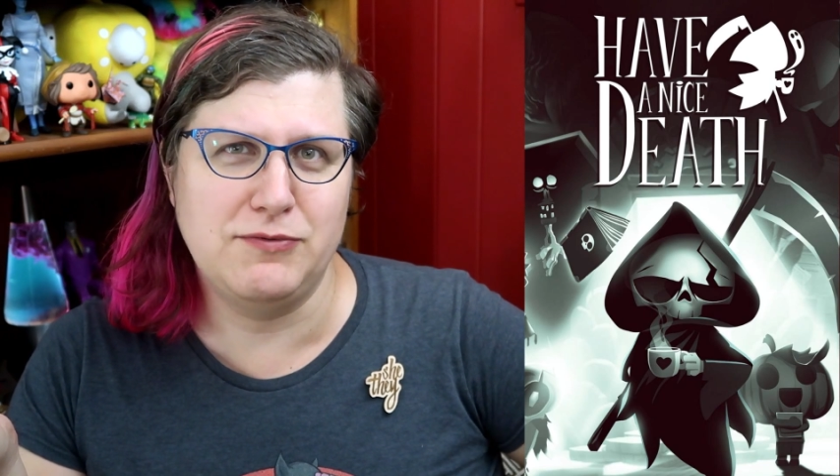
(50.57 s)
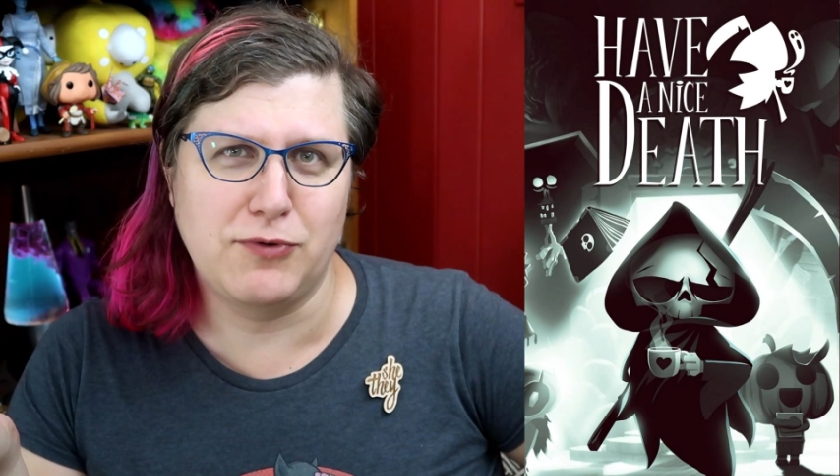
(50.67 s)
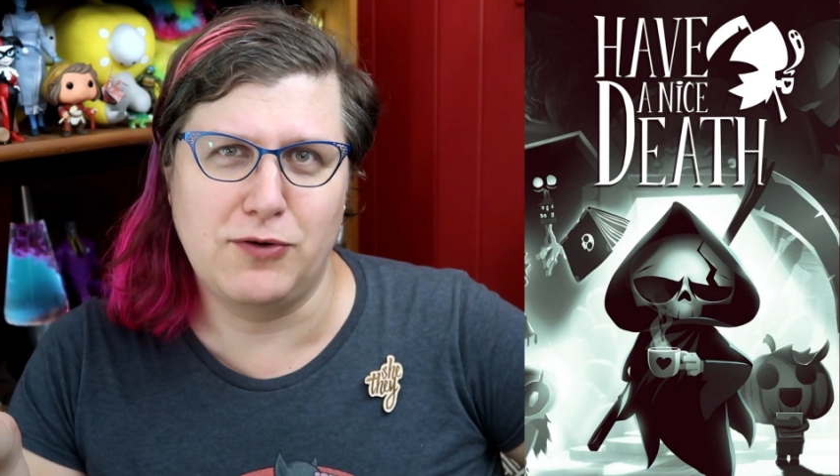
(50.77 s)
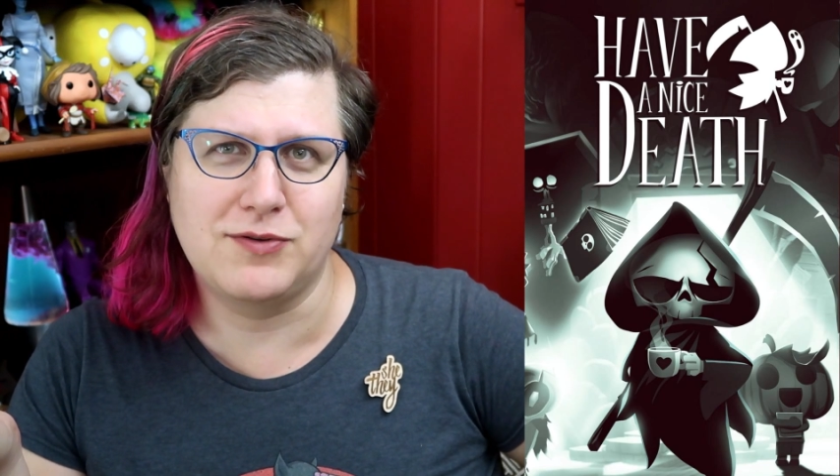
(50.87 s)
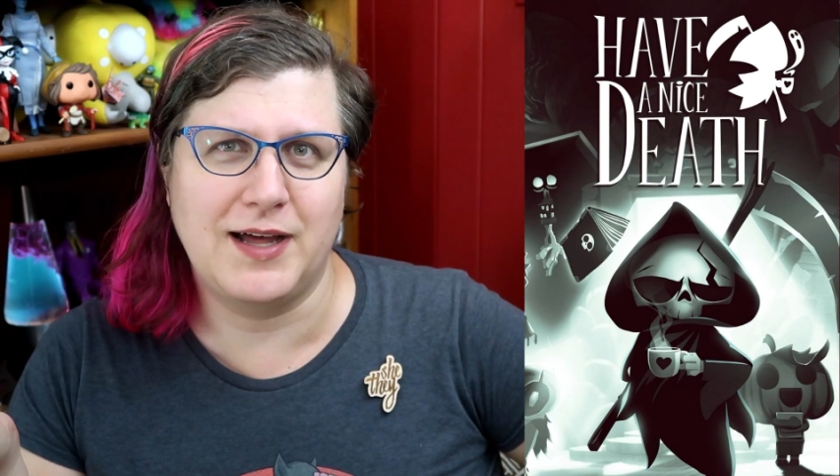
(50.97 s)

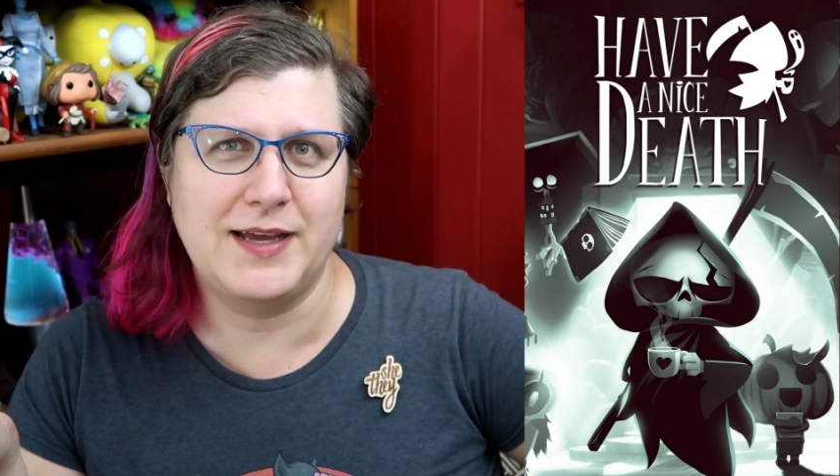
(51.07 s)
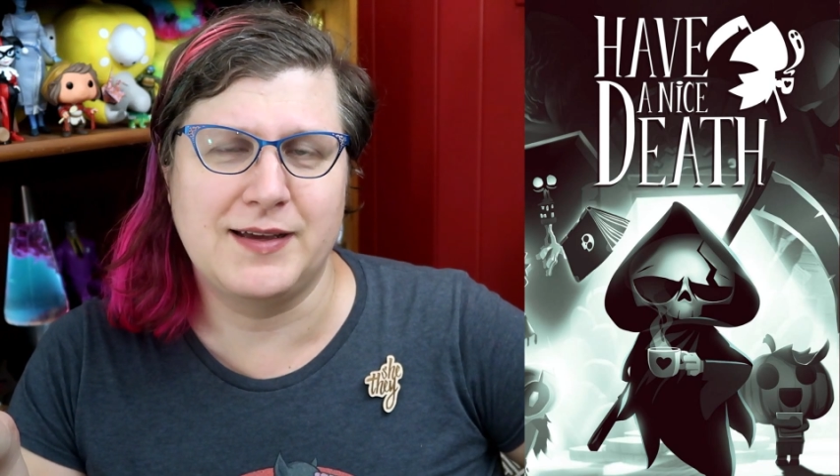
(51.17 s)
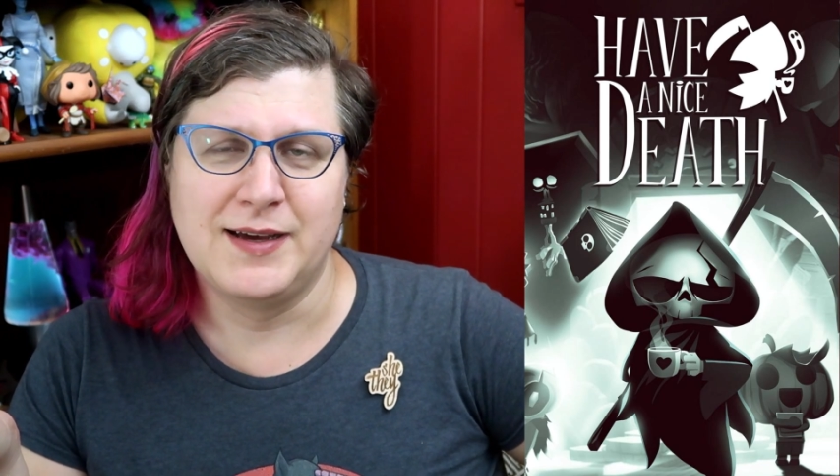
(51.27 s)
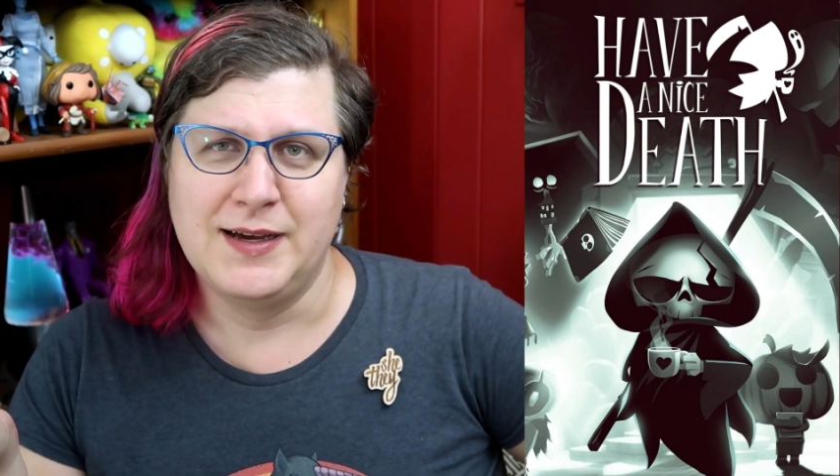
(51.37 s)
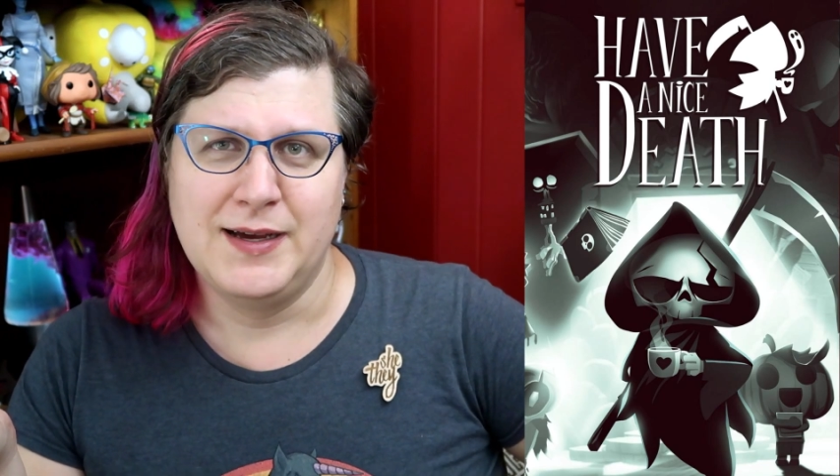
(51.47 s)
roguelike
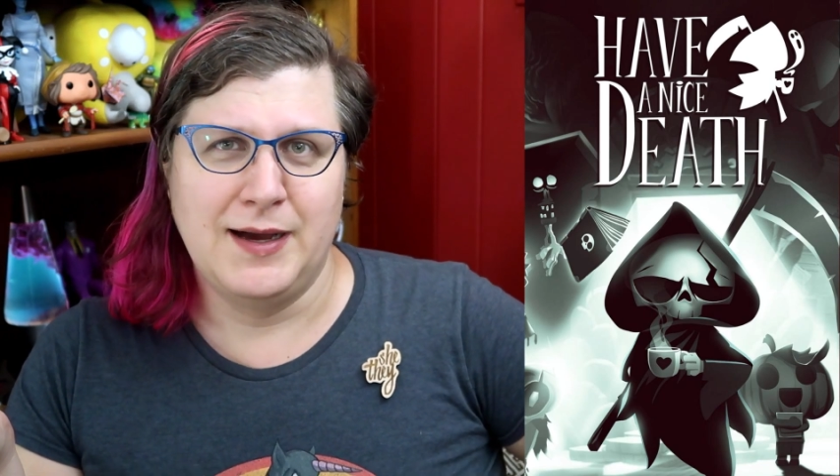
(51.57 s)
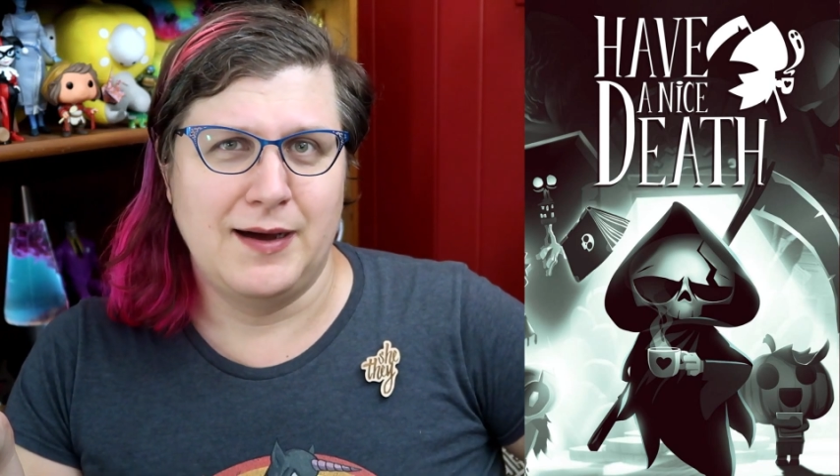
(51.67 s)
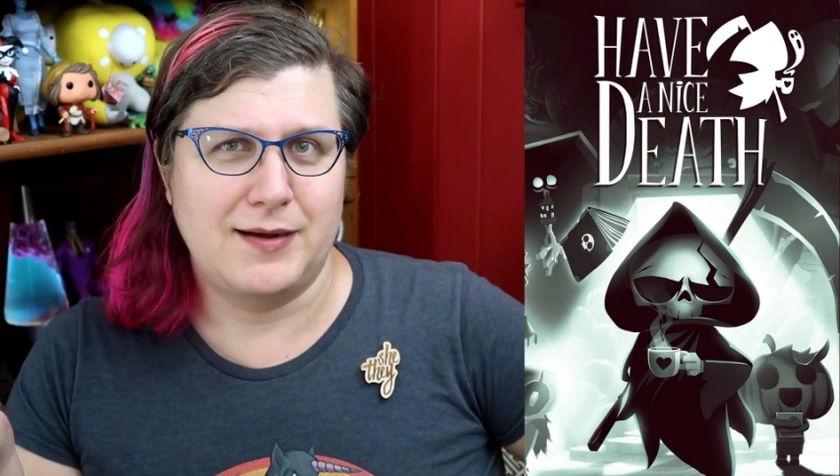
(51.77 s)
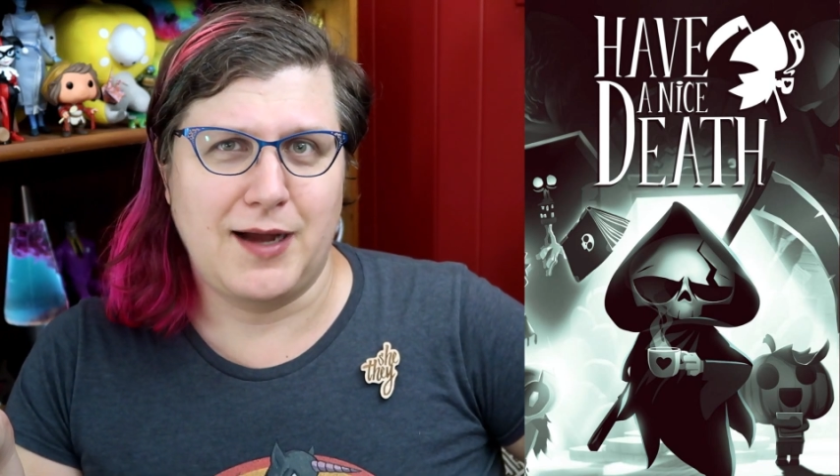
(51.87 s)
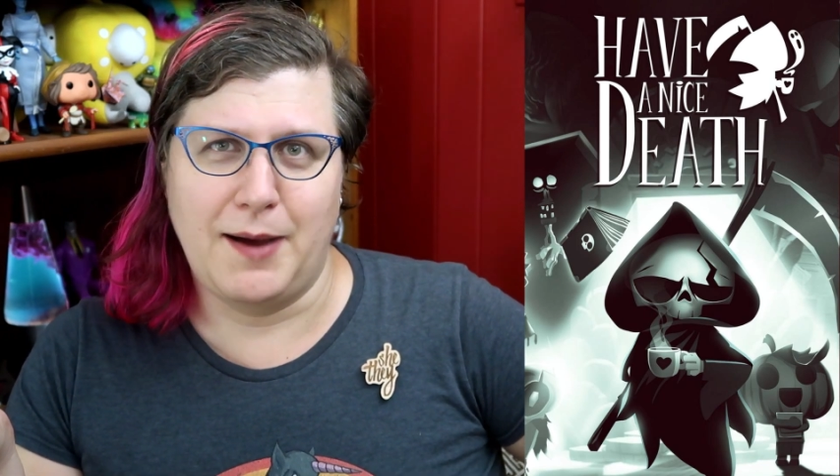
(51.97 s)

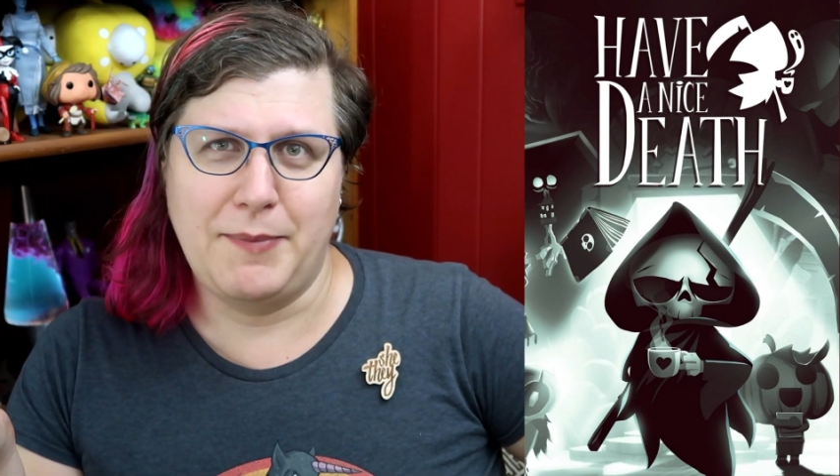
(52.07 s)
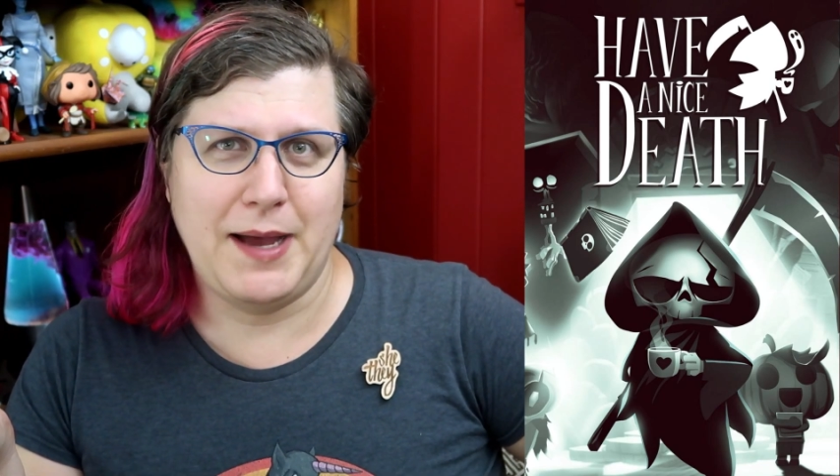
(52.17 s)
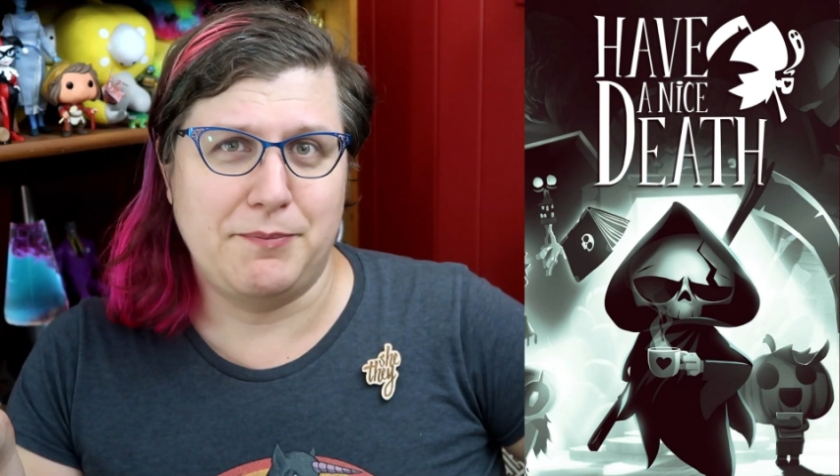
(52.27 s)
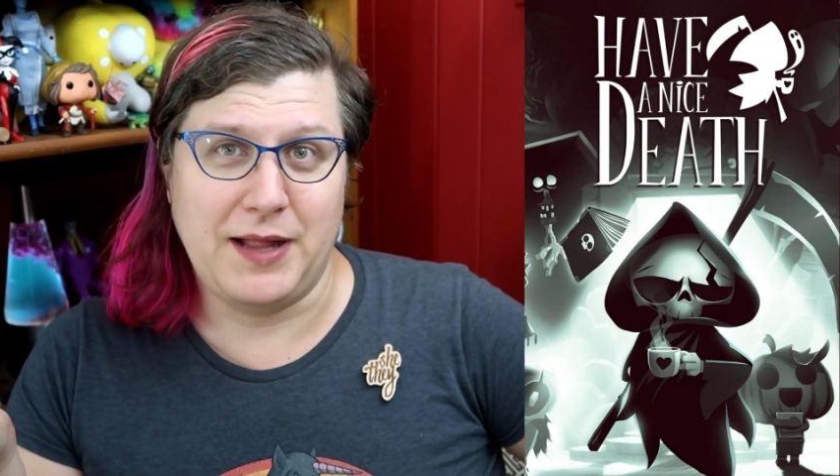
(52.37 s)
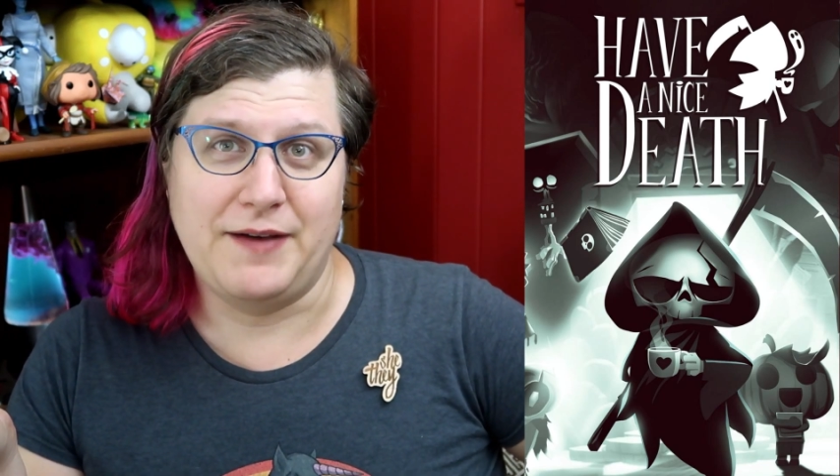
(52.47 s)

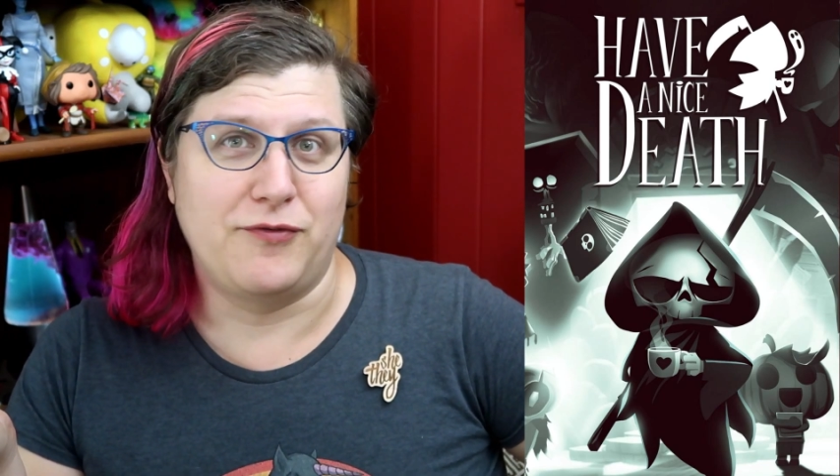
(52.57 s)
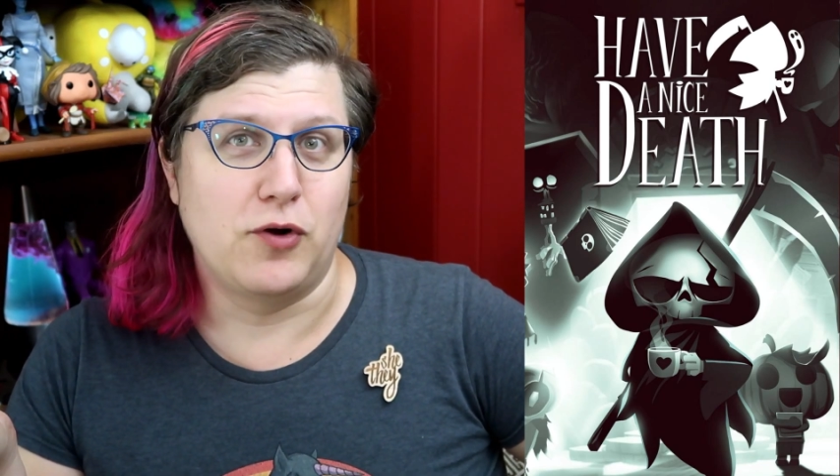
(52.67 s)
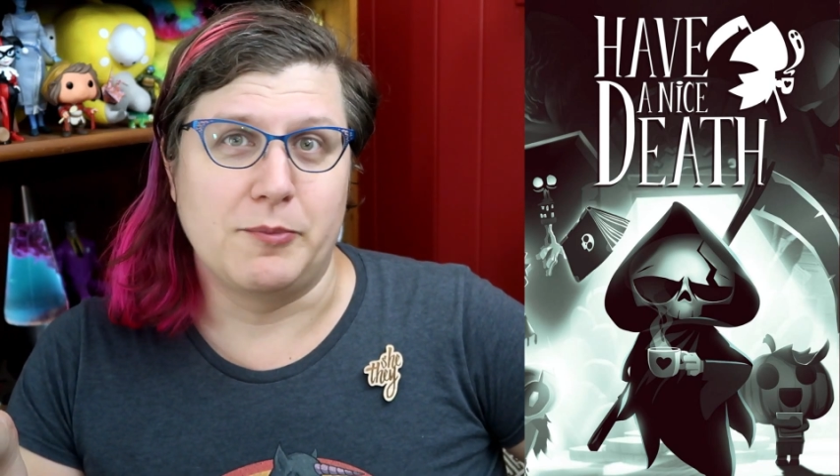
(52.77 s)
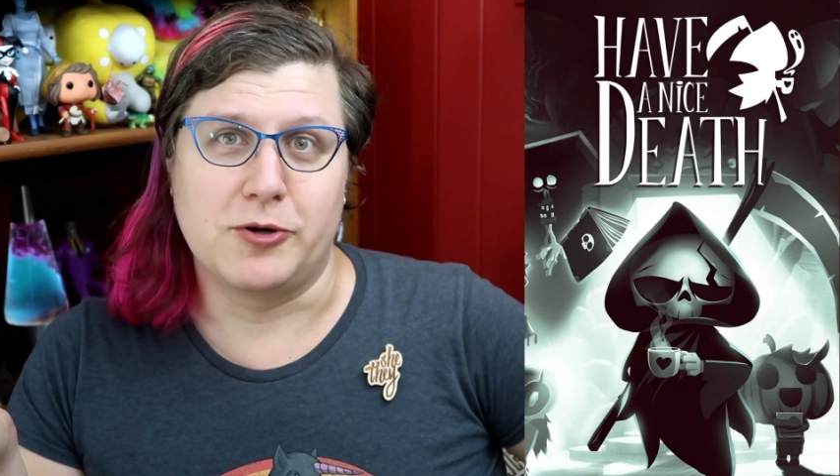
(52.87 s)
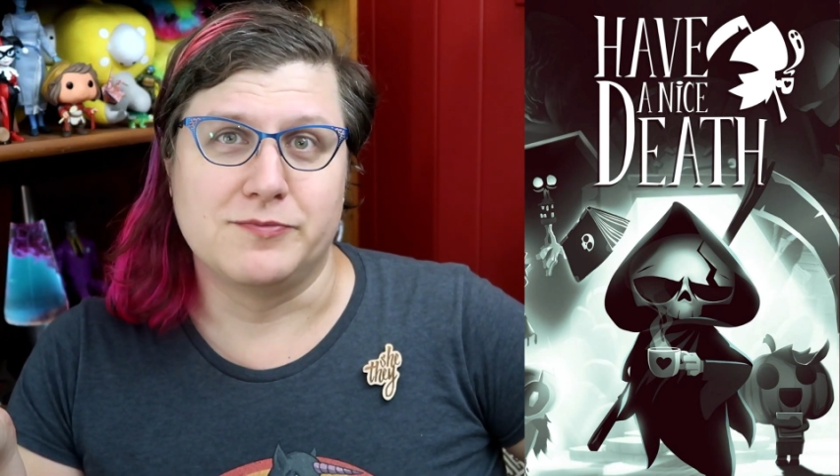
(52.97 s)
combat
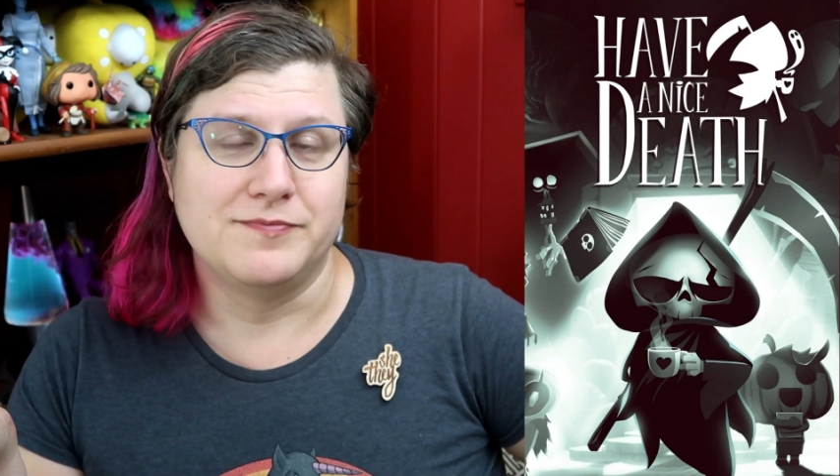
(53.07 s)
platformer.